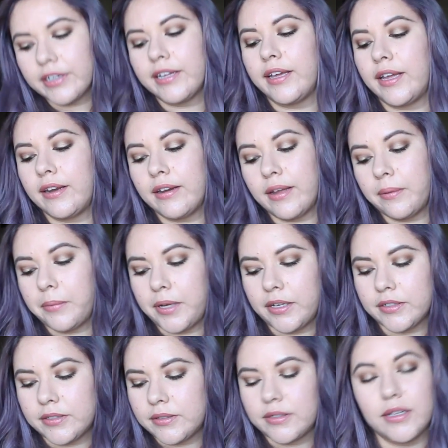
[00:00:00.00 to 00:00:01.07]
and again, I'm
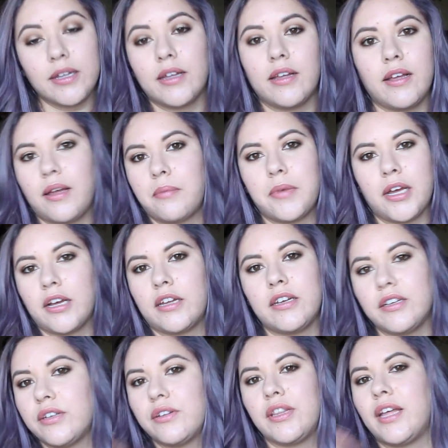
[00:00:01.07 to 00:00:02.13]
not
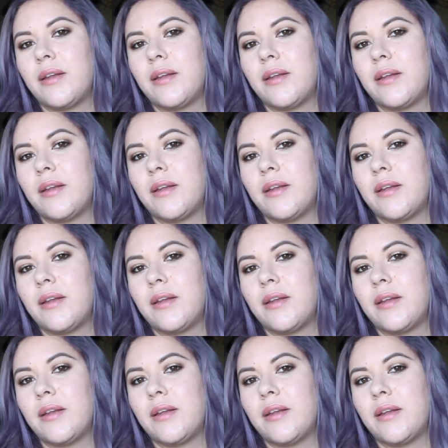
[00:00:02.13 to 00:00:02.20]
gonna do